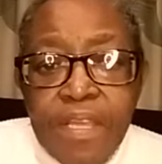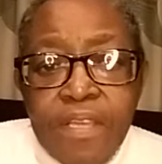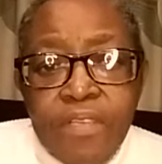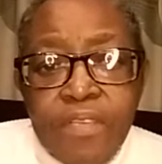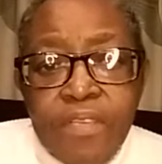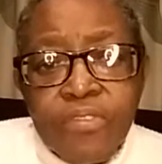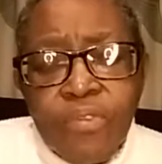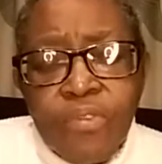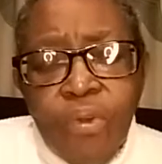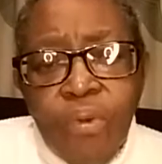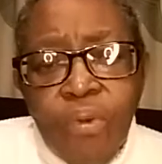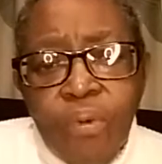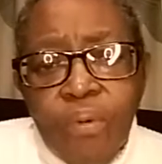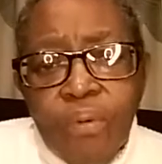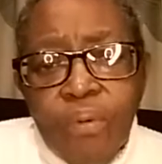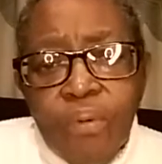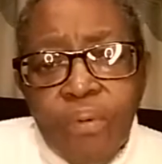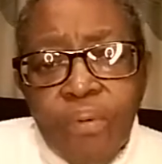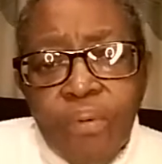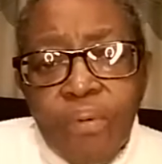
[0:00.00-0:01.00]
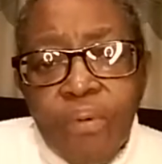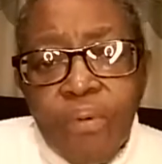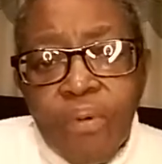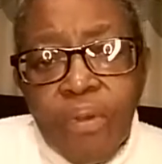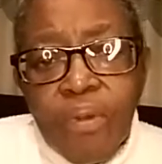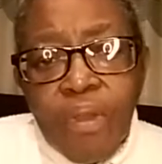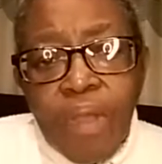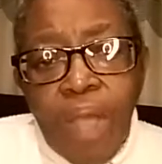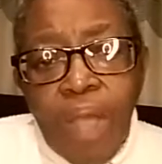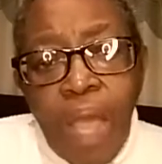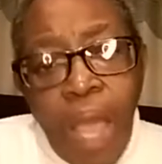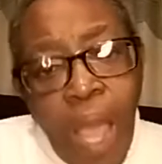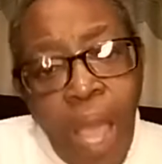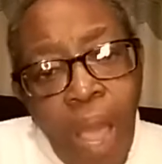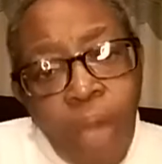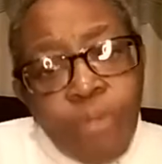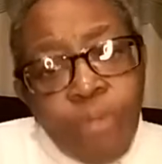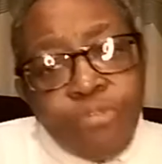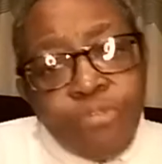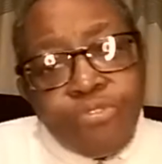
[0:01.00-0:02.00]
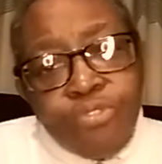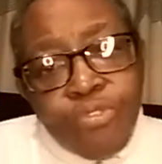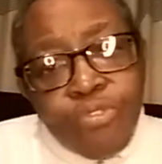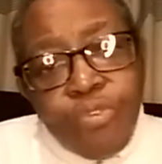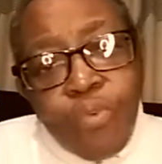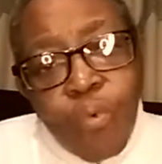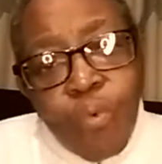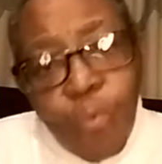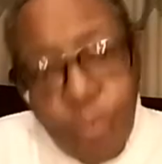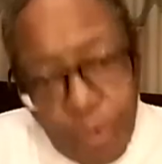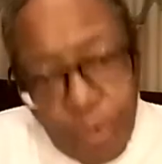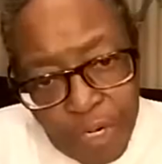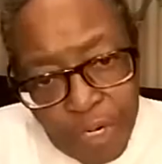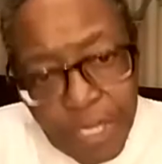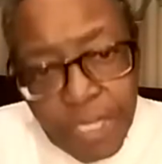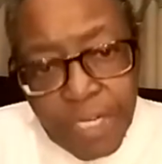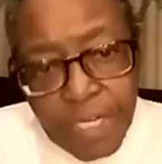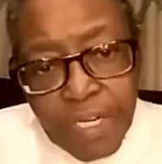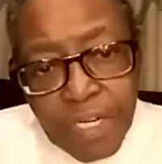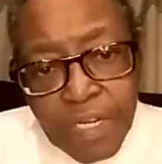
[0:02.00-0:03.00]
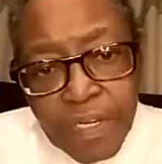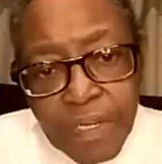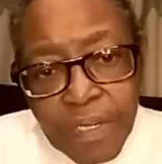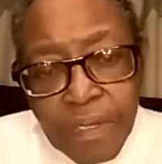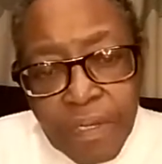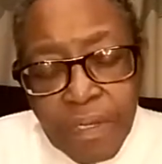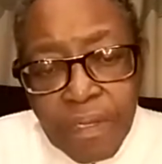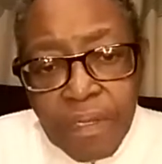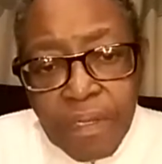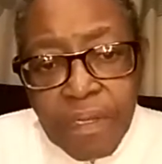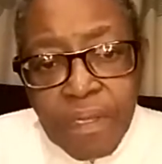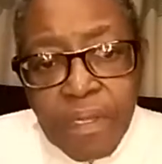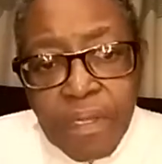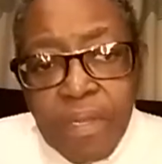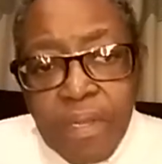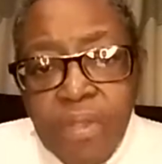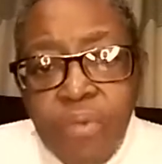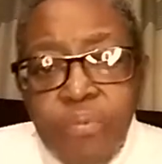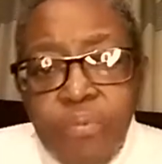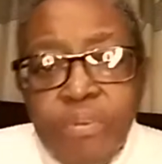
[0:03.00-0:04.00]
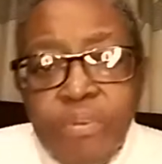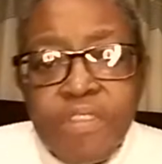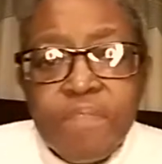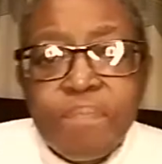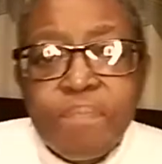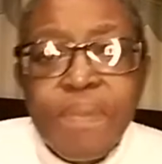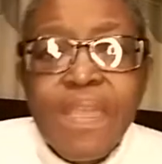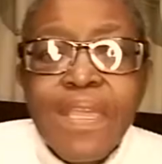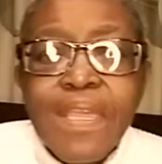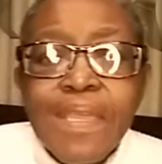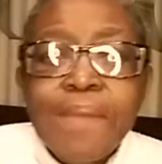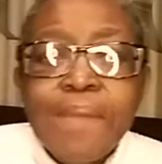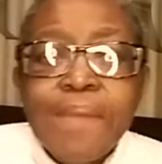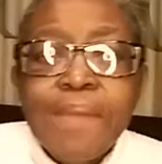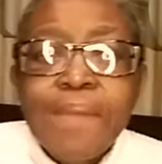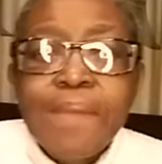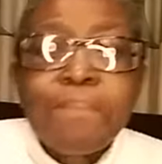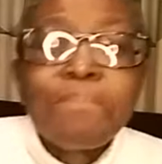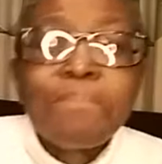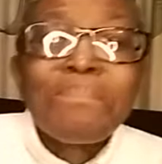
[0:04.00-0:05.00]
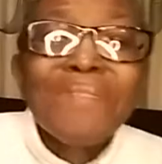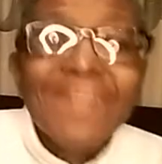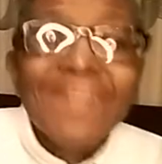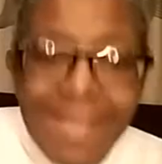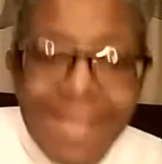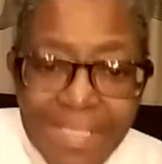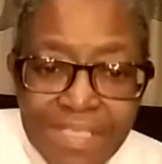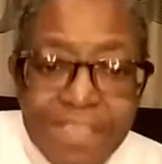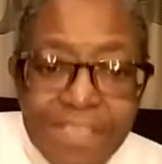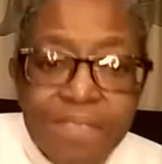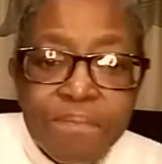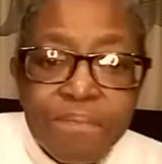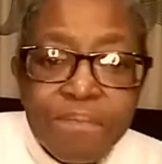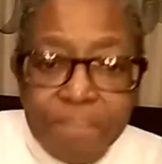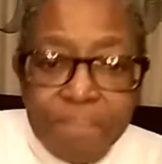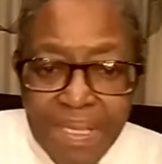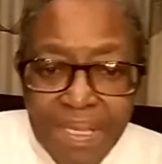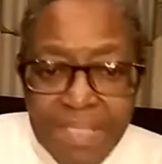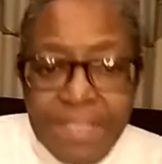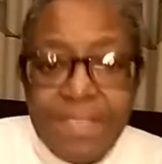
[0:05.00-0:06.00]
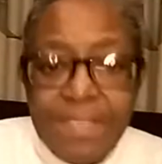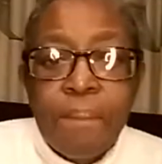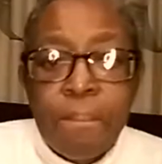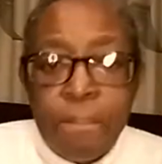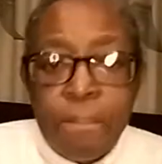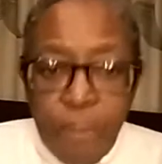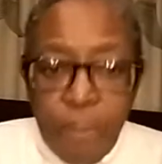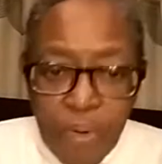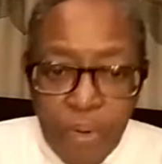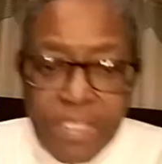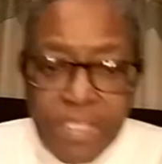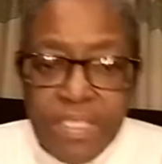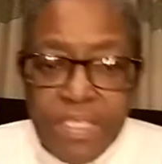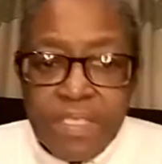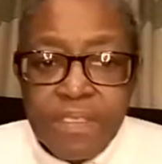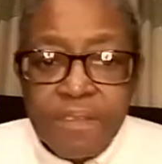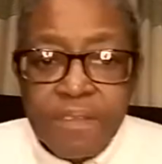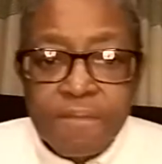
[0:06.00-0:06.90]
So, how do you work with being impressed by somebody?